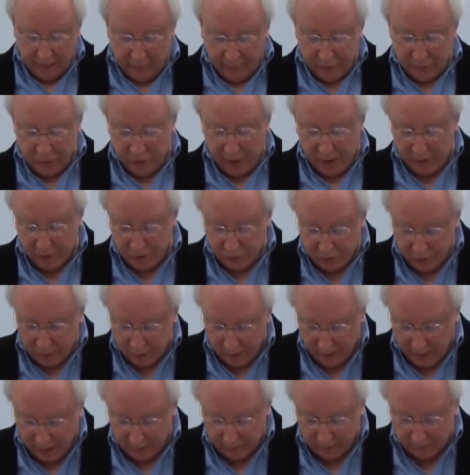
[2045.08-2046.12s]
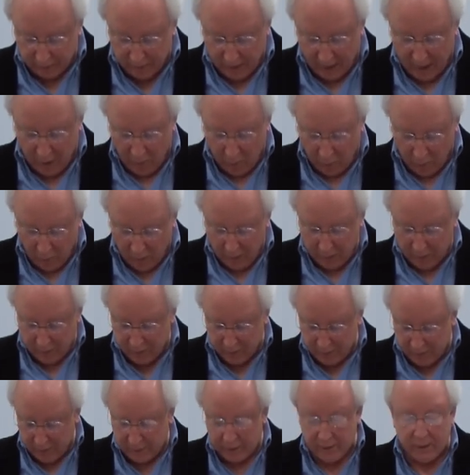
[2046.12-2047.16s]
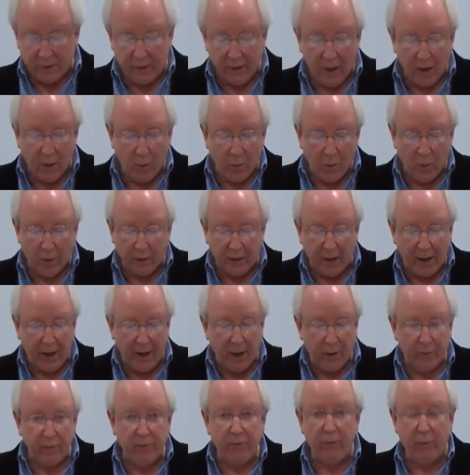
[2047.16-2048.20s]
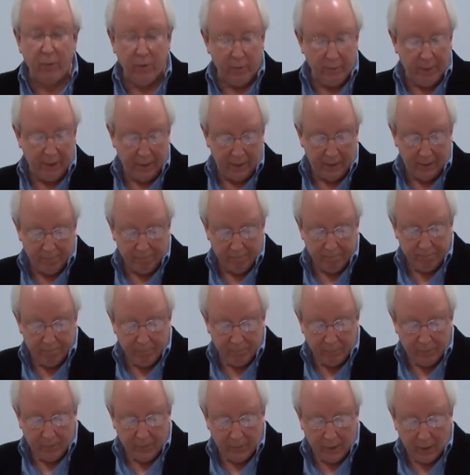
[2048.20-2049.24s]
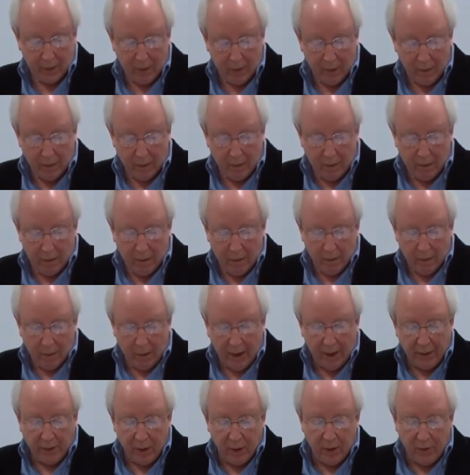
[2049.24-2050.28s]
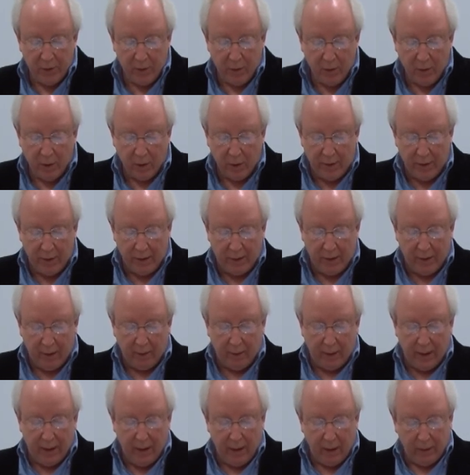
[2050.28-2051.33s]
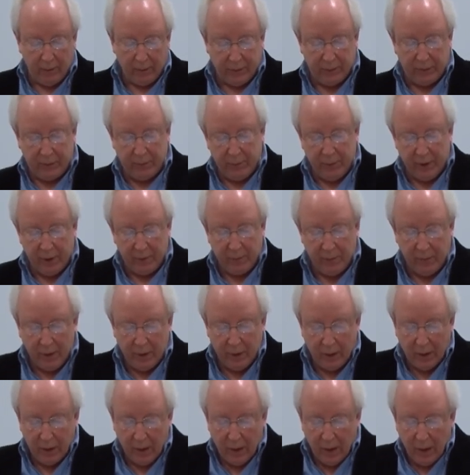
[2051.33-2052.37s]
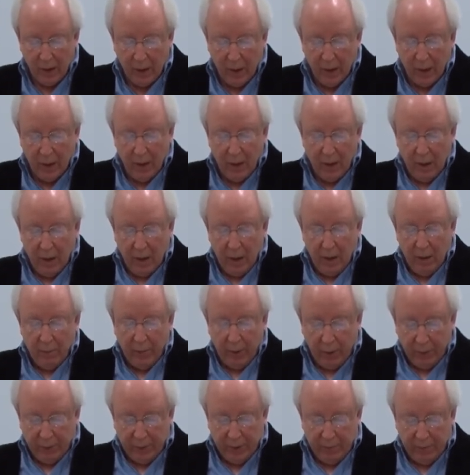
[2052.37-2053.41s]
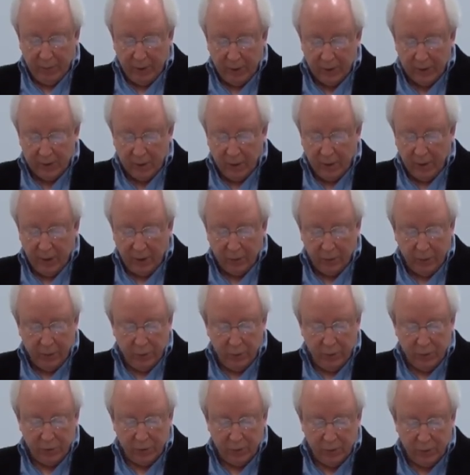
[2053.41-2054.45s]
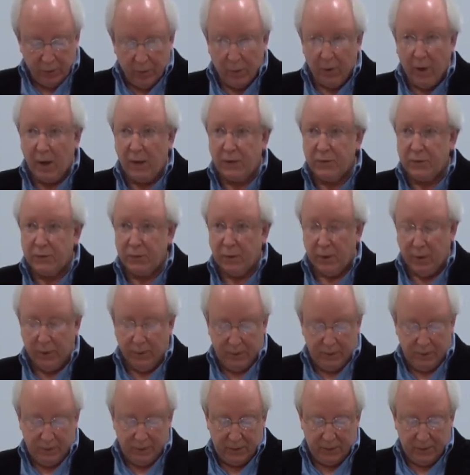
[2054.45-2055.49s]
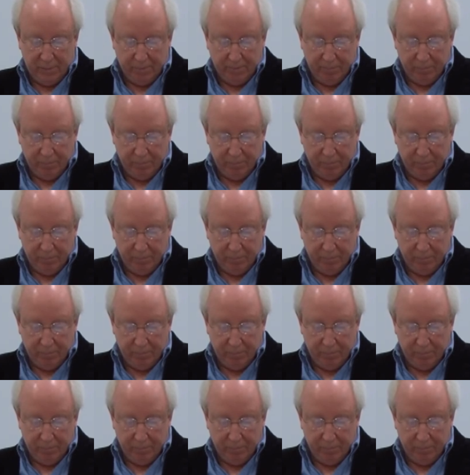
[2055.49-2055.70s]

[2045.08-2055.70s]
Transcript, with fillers: of a gesture as that was, it did not work out for me. I know you are in ill health, but both of us are at crucial crossroads.